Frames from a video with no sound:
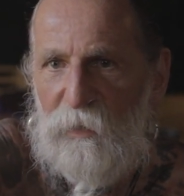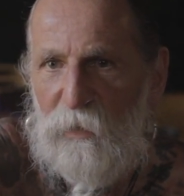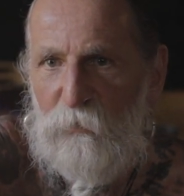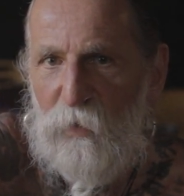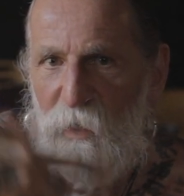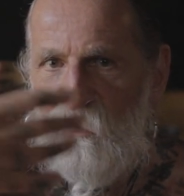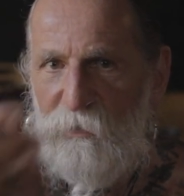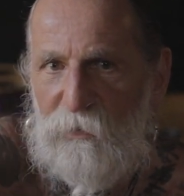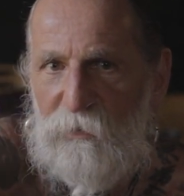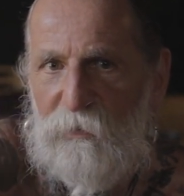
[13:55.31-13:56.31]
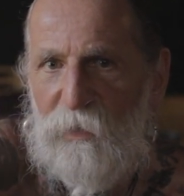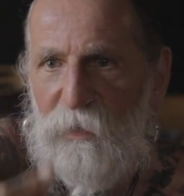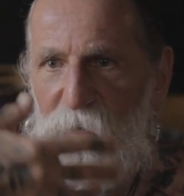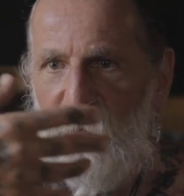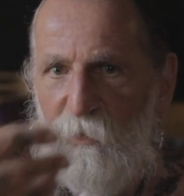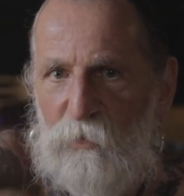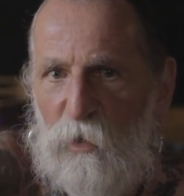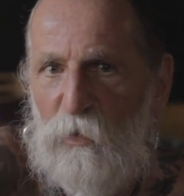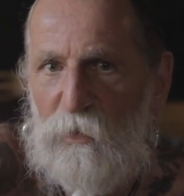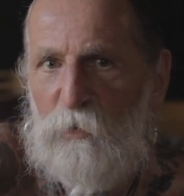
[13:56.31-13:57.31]
the fastest and
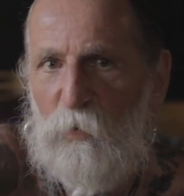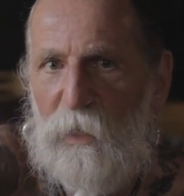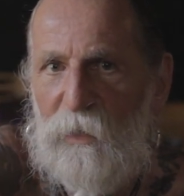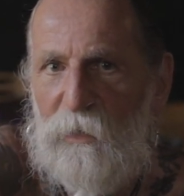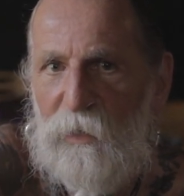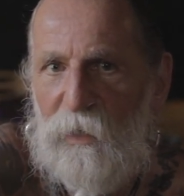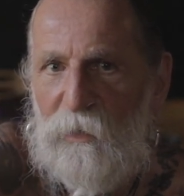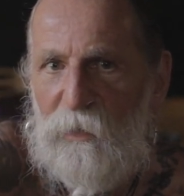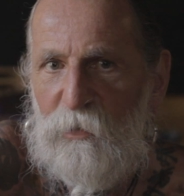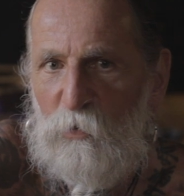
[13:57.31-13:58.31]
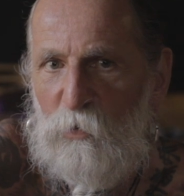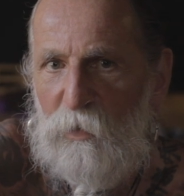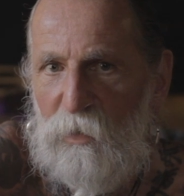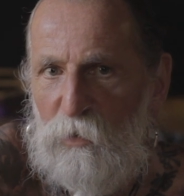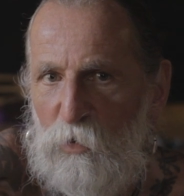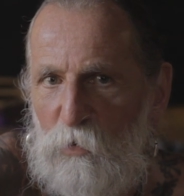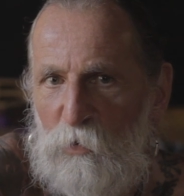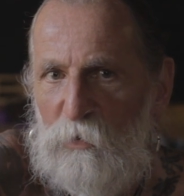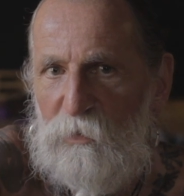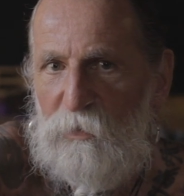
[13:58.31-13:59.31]
strongest way, then he should
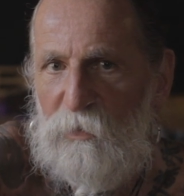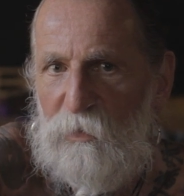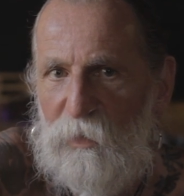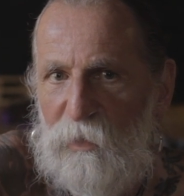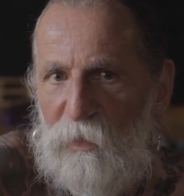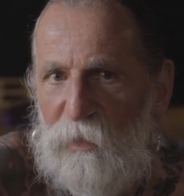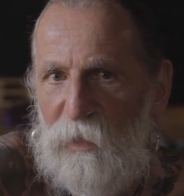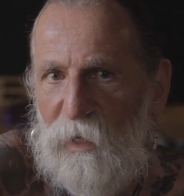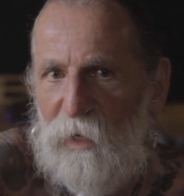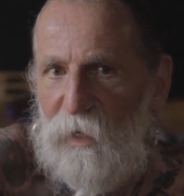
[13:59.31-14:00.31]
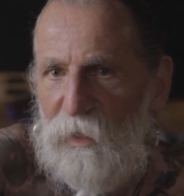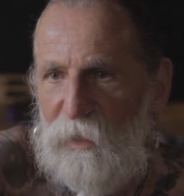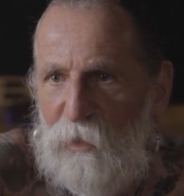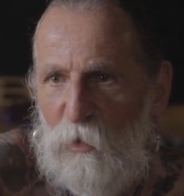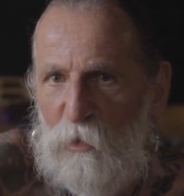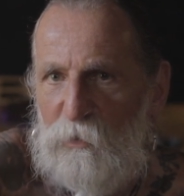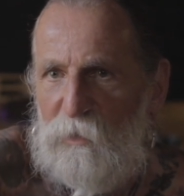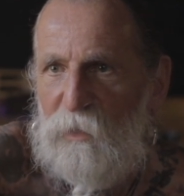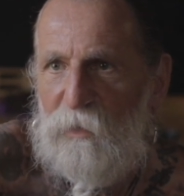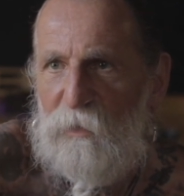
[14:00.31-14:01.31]
choose the, he calls
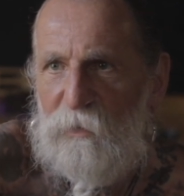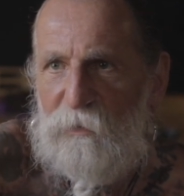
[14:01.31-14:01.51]
it the